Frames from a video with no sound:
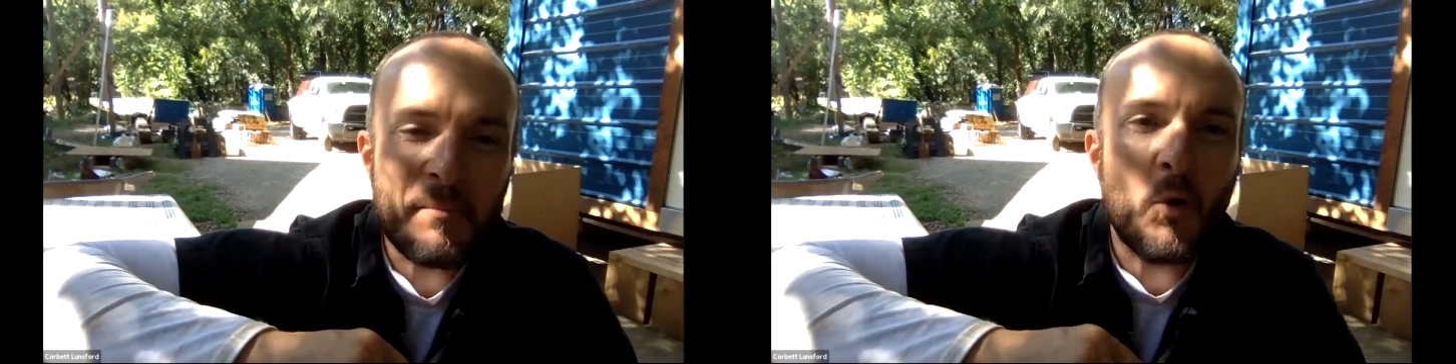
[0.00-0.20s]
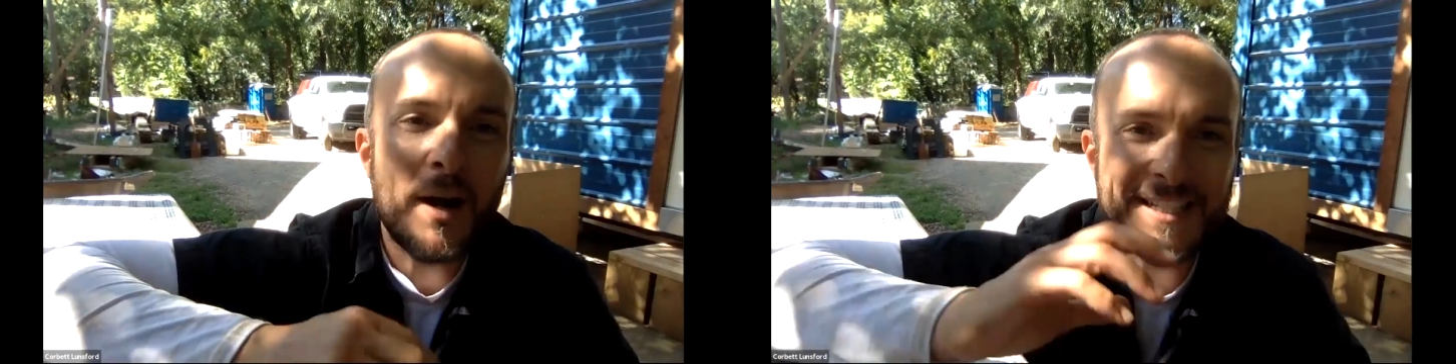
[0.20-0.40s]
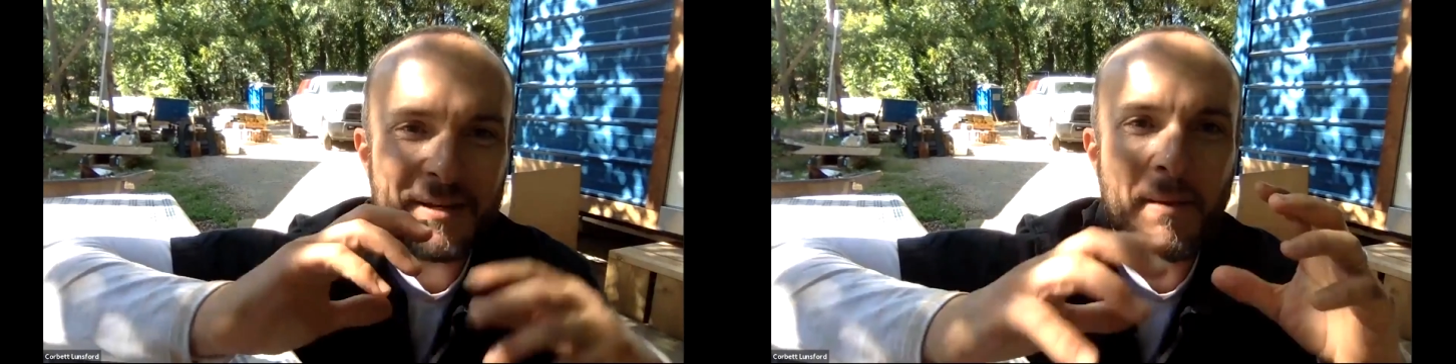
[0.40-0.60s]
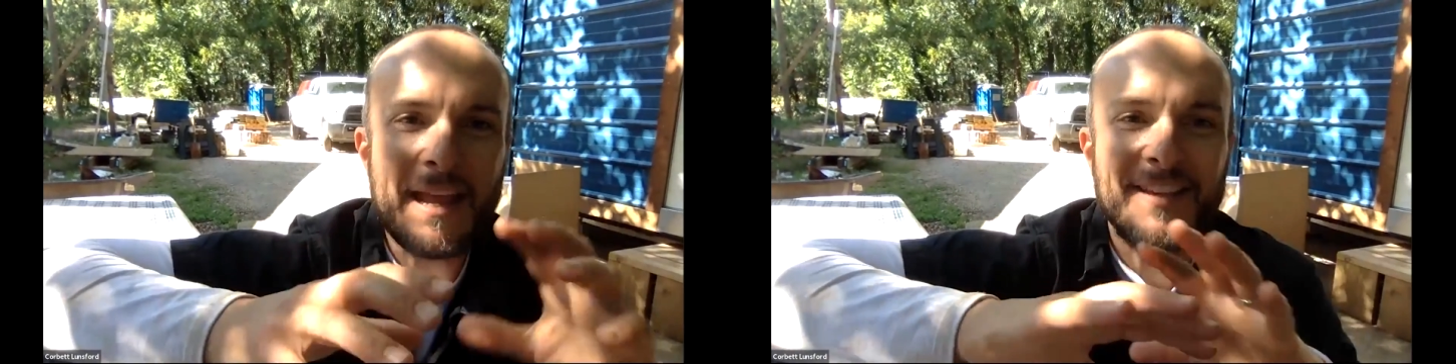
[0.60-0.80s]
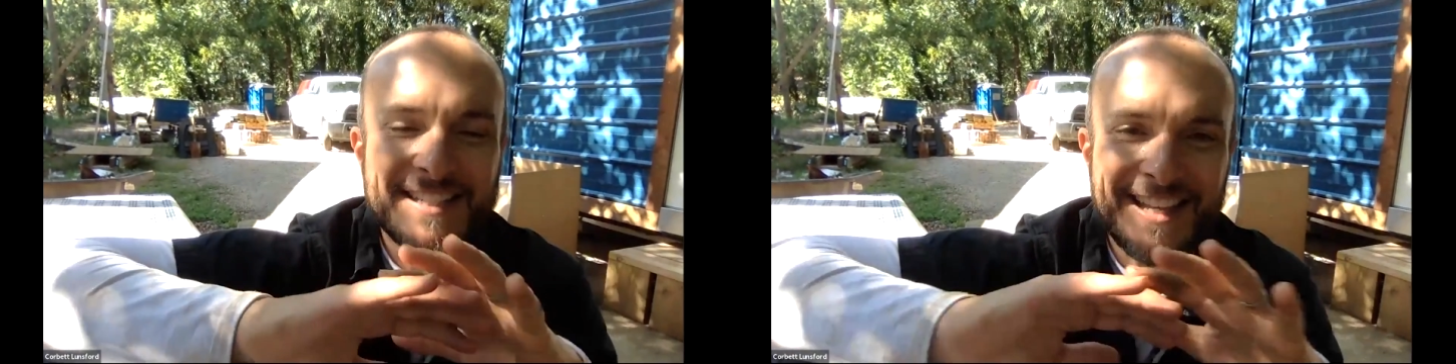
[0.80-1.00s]
I'm wanting to
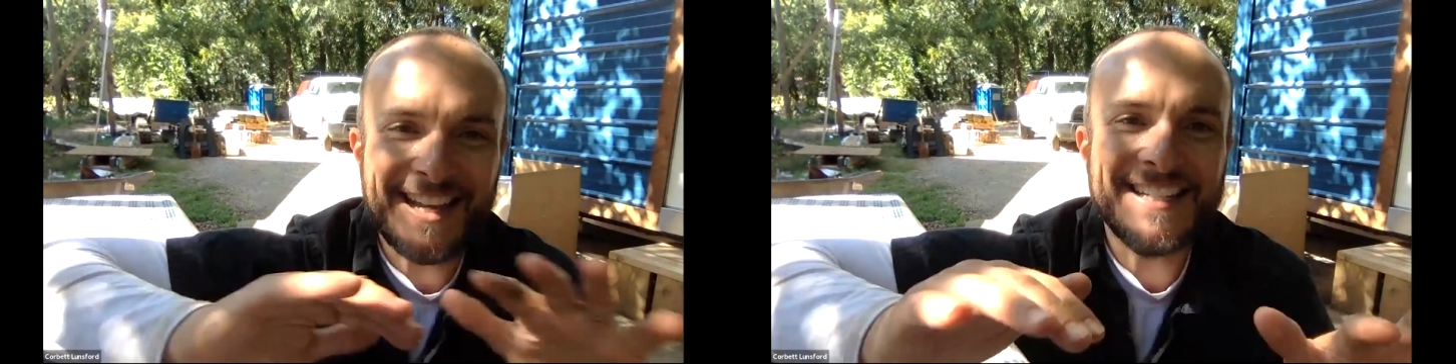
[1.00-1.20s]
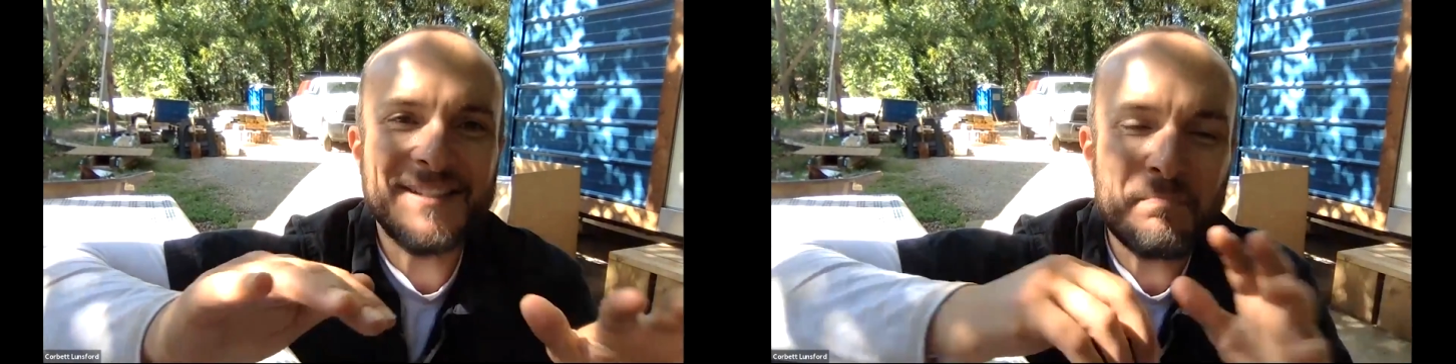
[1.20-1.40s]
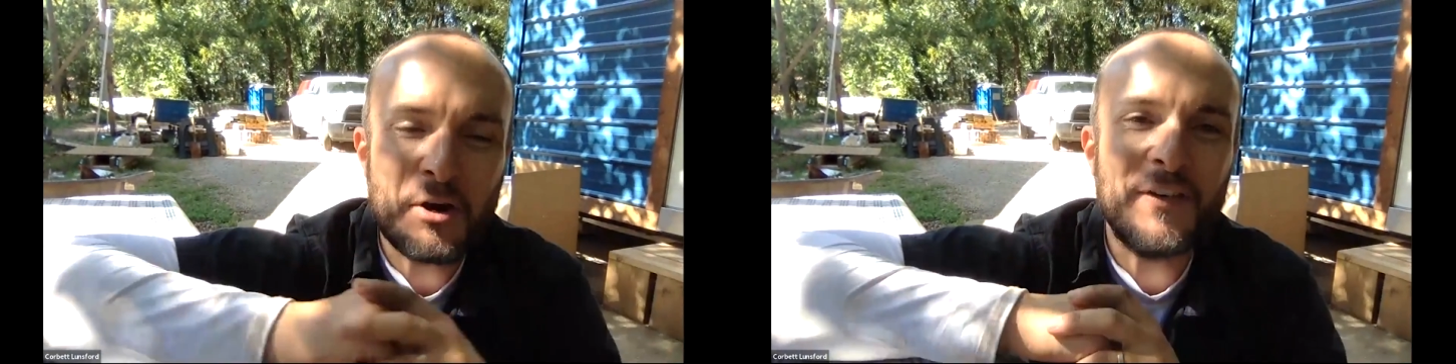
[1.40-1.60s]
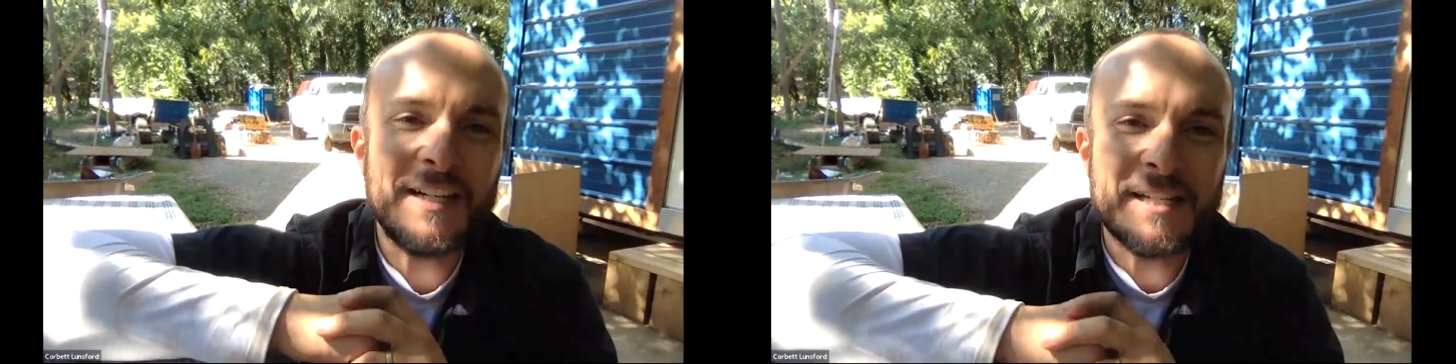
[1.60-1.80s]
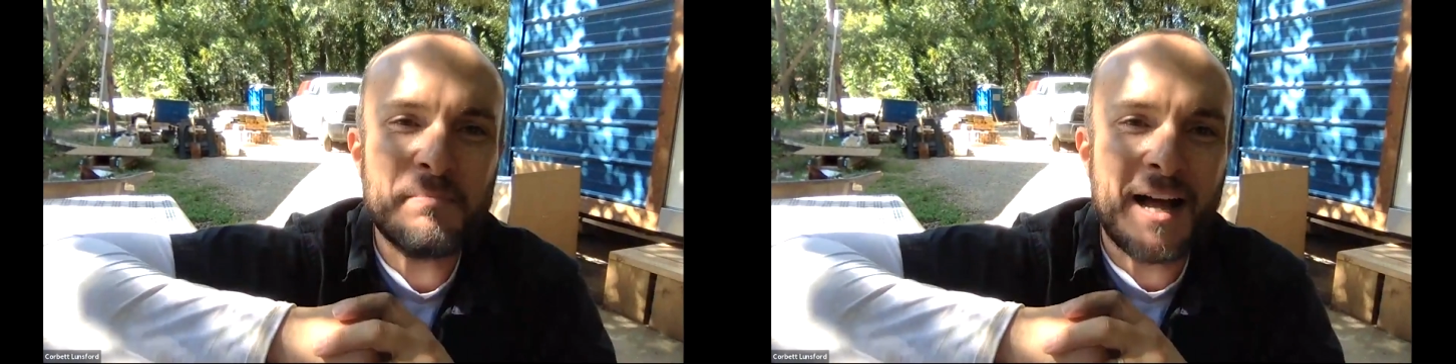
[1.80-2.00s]
make this thing as
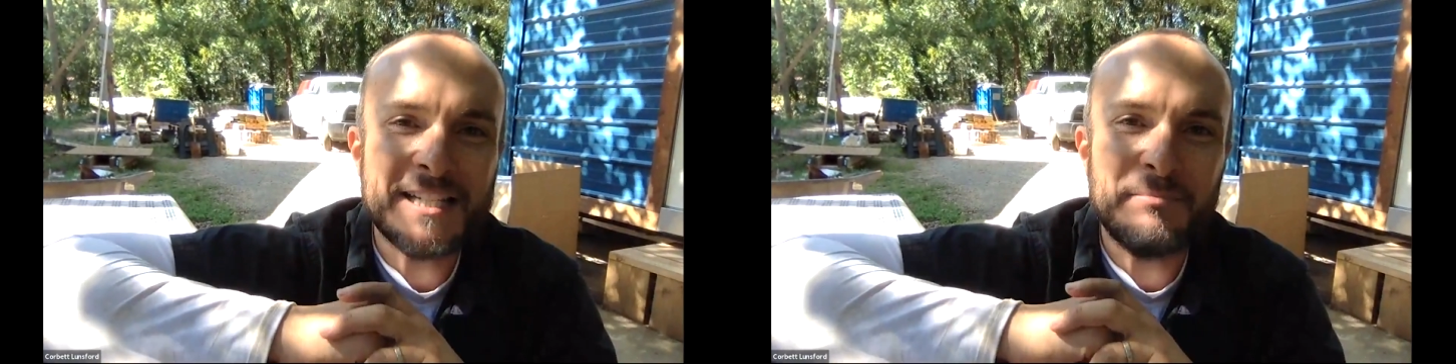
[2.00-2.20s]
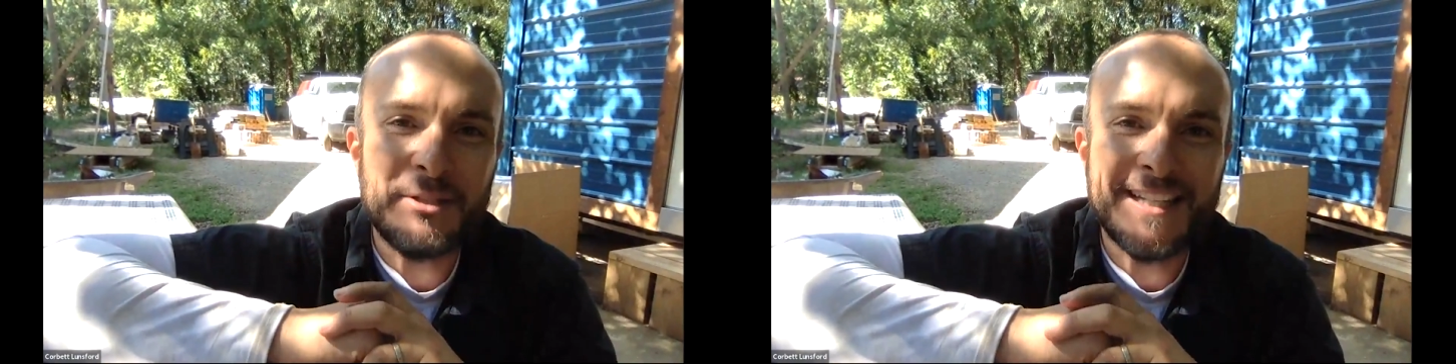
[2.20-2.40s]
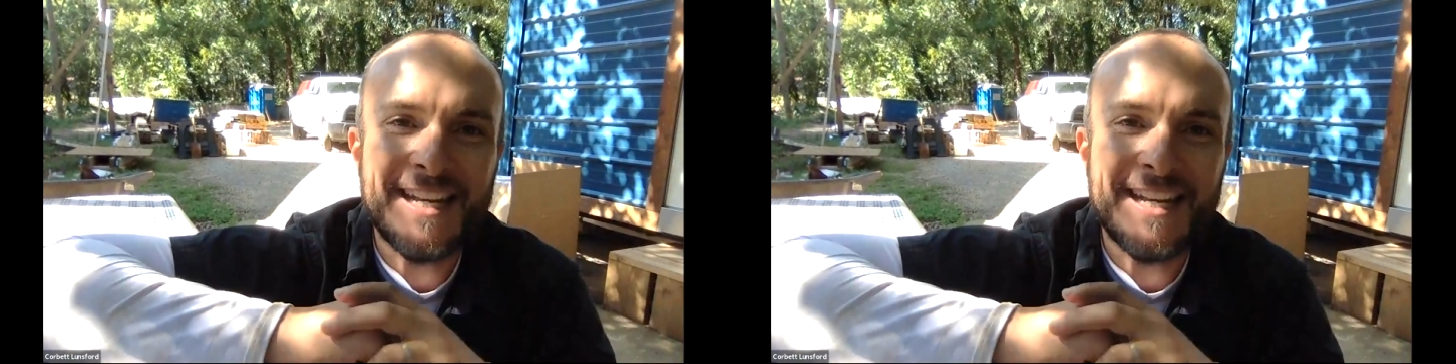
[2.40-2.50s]
perfect as possible.